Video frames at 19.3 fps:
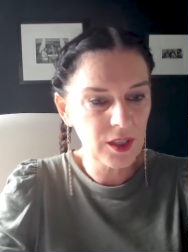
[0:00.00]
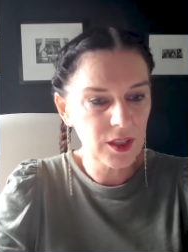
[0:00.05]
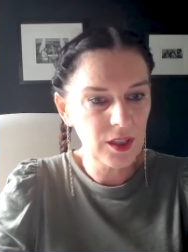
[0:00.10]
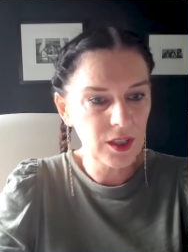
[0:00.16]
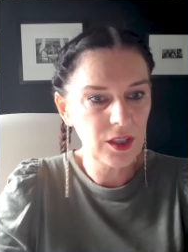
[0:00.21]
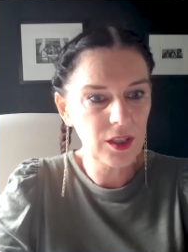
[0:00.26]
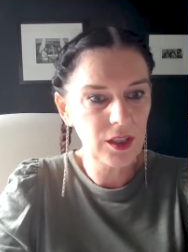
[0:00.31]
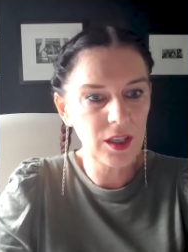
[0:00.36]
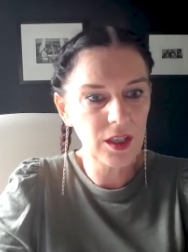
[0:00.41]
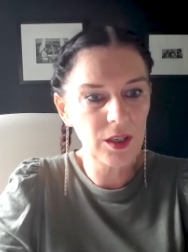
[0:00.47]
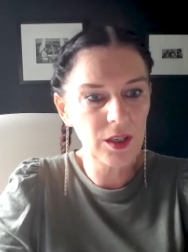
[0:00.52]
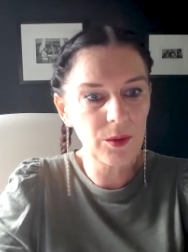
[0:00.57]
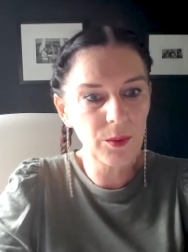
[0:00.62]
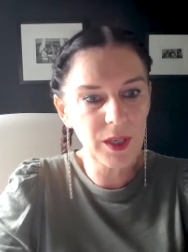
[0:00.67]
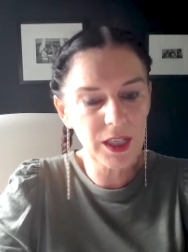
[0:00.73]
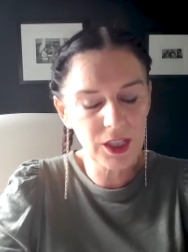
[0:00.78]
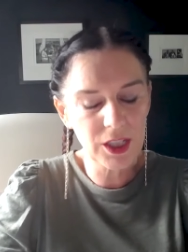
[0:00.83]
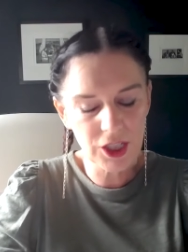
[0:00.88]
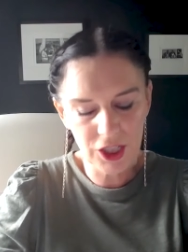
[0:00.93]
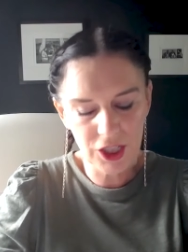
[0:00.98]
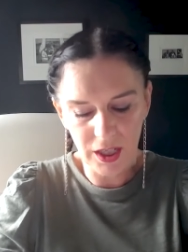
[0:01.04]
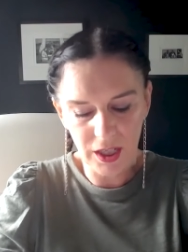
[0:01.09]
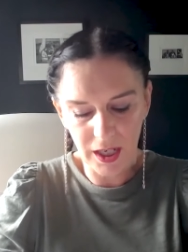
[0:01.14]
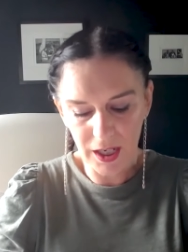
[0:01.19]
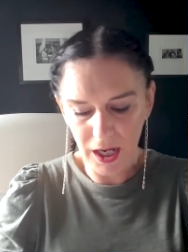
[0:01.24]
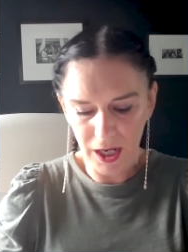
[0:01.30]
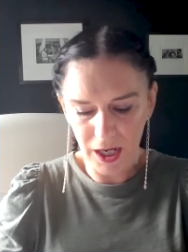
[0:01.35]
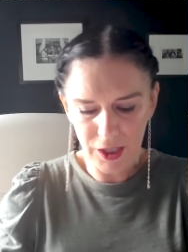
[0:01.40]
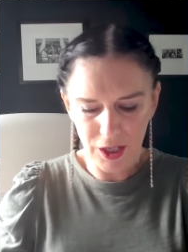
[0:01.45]
you know, which
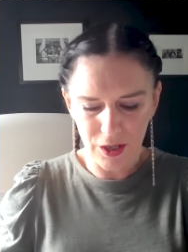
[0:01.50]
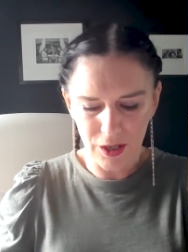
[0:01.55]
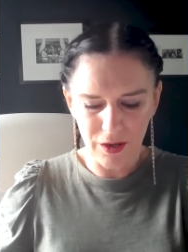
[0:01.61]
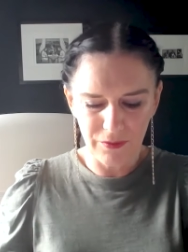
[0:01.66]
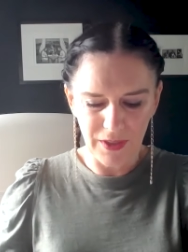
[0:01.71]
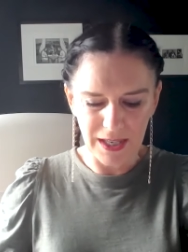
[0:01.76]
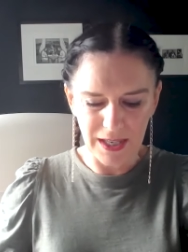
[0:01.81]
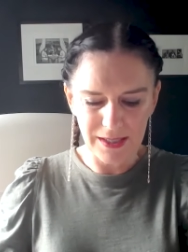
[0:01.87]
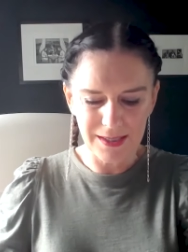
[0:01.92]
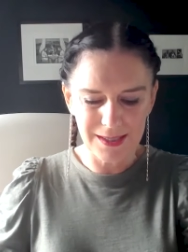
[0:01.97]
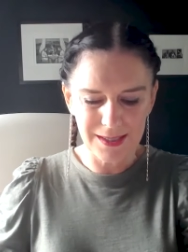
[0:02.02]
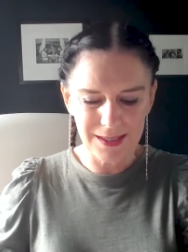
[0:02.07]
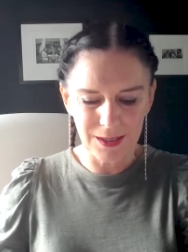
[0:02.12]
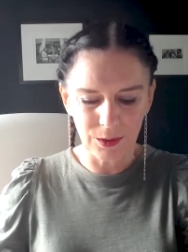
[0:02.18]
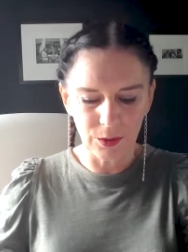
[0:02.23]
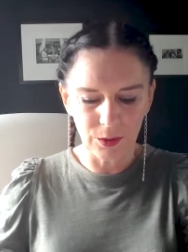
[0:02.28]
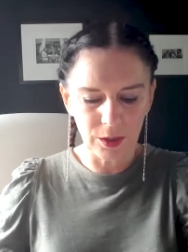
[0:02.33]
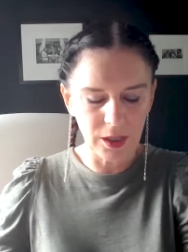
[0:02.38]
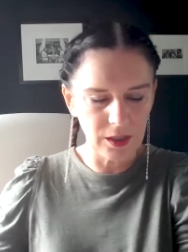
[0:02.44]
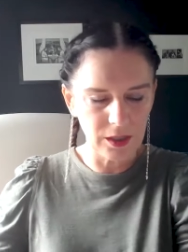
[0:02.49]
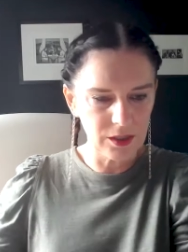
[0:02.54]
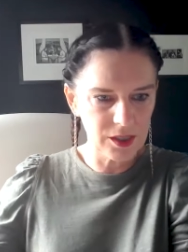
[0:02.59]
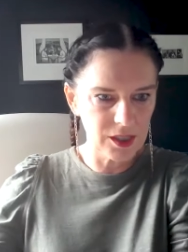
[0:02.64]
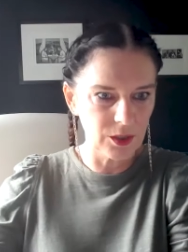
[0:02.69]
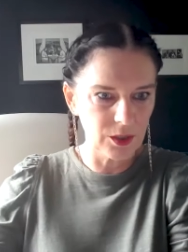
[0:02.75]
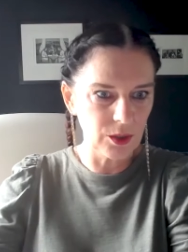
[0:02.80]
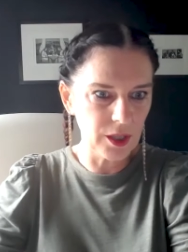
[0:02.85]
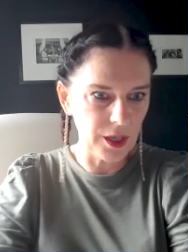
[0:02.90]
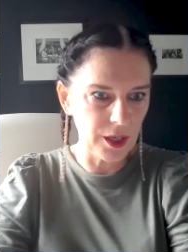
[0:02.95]
I, I don't know if that still
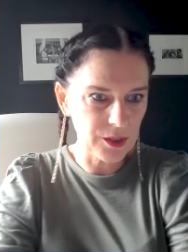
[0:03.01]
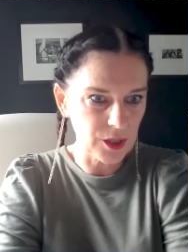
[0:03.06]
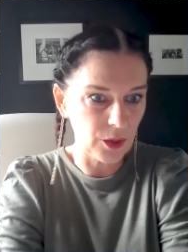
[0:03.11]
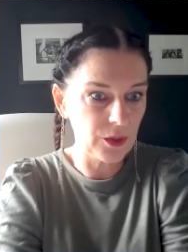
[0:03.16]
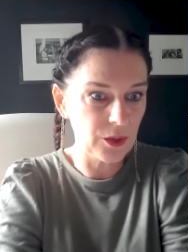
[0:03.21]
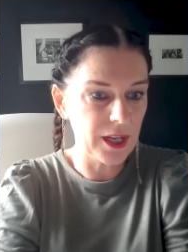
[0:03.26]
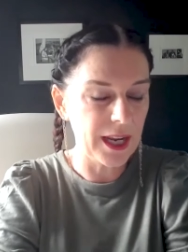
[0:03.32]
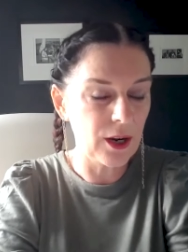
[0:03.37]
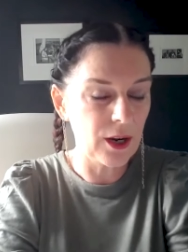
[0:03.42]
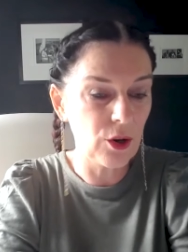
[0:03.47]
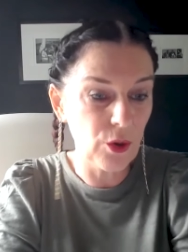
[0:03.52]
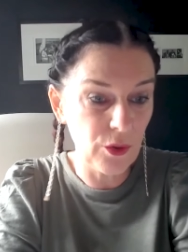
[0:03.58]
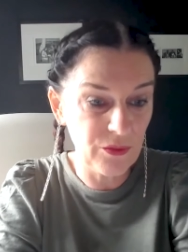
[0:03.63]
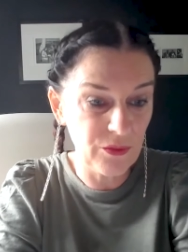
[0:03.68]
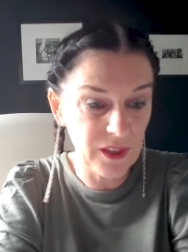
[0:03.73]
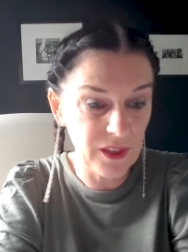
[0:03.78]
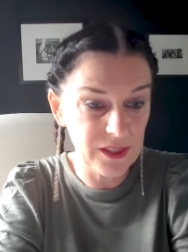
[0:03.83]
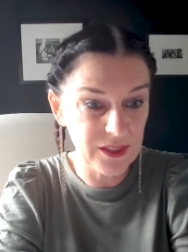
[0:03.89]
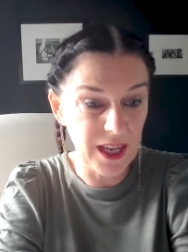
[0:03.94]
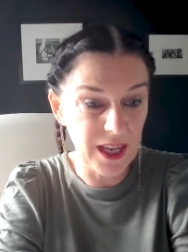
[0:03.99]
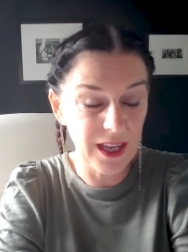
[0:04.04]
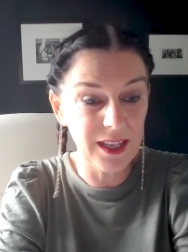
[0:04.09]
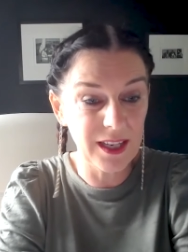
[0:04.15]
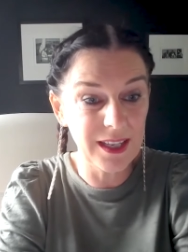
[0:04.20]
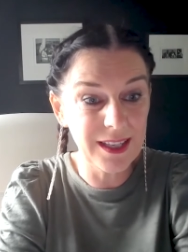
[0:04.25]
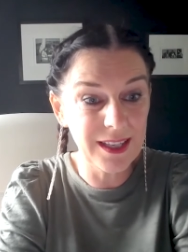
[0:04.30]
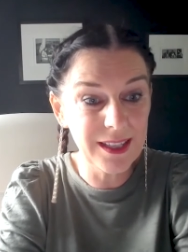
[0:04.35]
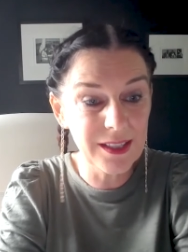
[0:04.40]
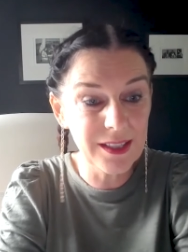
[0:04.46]
still goes on now or if it's any
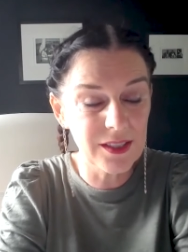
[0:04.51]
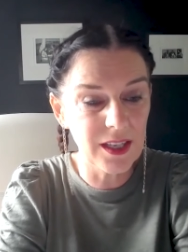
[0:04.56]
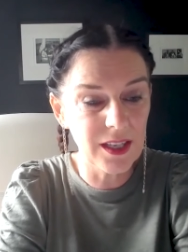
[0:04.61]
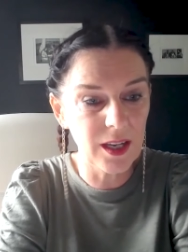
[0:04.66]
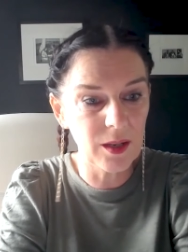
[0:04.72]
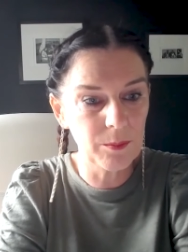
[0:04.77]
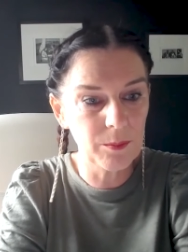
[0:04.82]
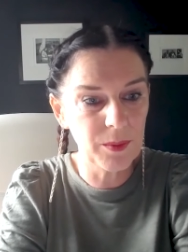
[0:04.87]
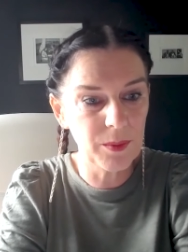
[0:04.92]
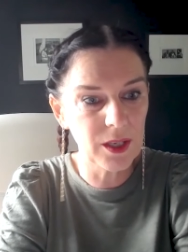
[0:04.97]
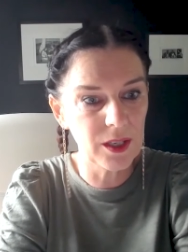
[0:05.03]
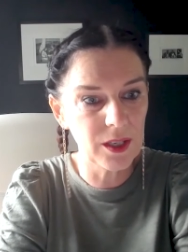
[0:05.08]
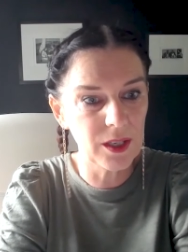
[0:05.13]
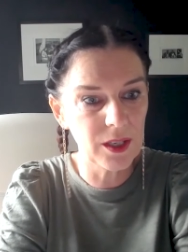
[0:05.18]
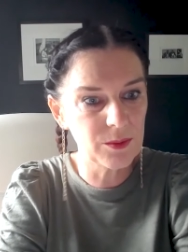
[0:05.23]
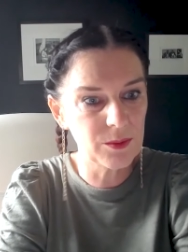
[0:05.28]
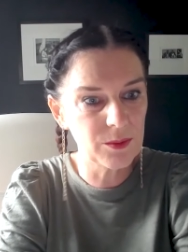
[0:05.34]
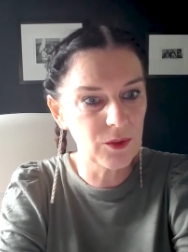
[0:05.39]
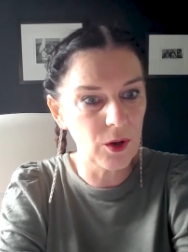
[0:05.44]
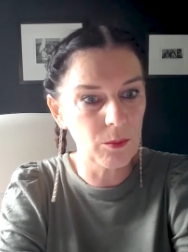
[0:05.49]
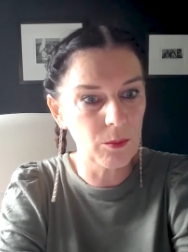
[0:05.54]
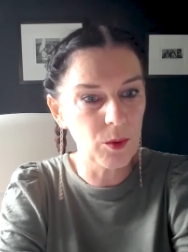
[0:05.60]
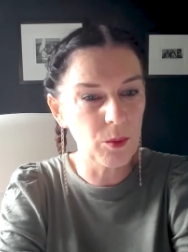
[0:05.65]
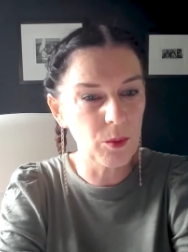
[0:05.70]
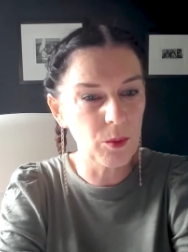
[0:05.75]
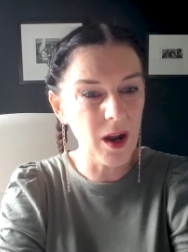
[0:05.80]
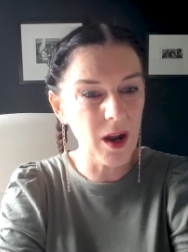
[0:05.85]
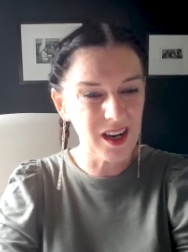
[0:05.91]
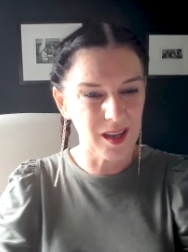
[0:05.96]
easier because we've got more
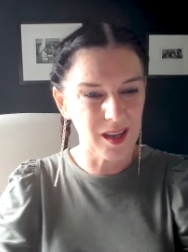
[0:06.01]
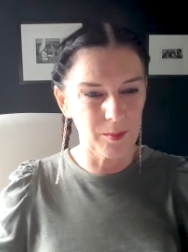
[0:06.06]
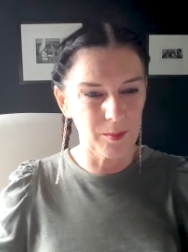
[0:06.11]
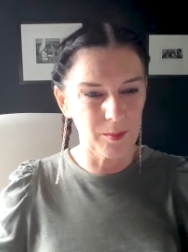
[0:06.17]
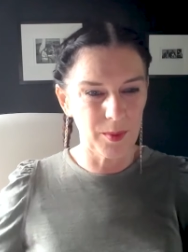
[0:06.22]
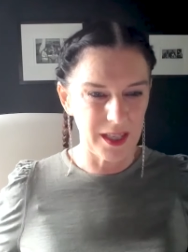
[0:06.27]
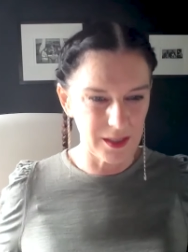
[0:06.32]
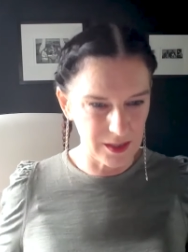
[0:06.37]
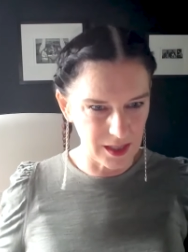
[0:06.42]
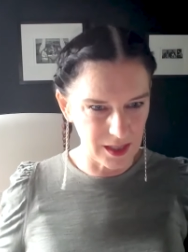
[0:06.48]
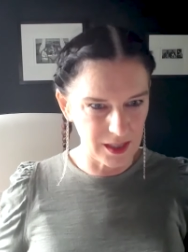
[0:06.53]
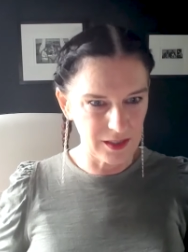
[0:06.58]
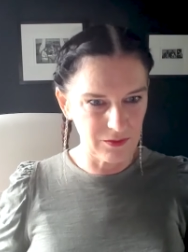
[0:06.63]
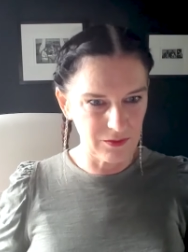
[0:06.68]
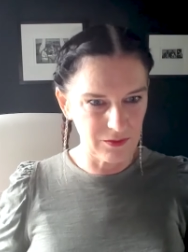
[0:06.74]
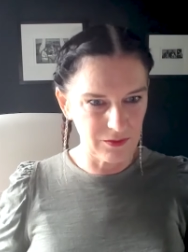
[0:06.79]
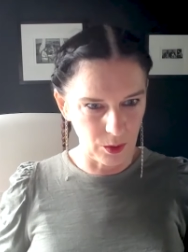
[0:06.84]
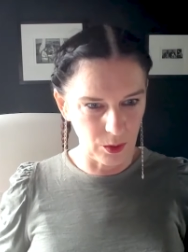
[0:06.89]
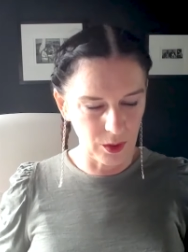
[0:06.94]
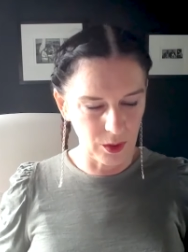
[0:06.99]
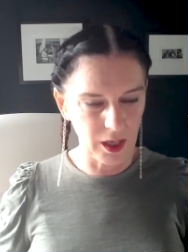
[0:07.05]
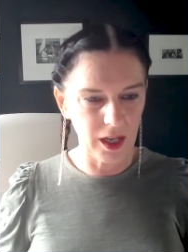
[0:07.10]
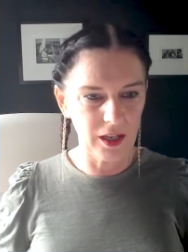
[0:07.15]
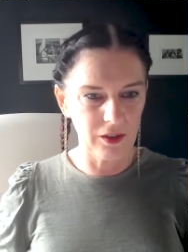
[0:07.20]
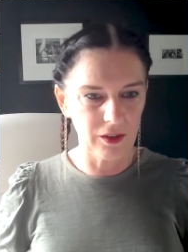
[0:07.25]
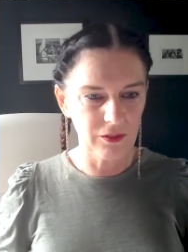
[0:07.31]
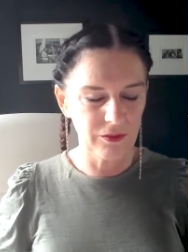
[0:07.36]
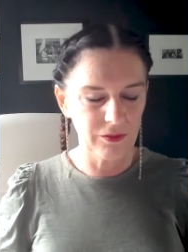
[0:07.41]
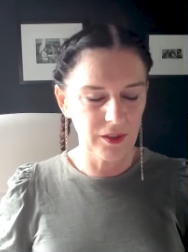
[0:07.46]
marketplaces for kind
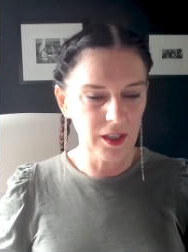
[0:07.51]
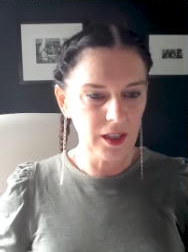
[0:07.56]
of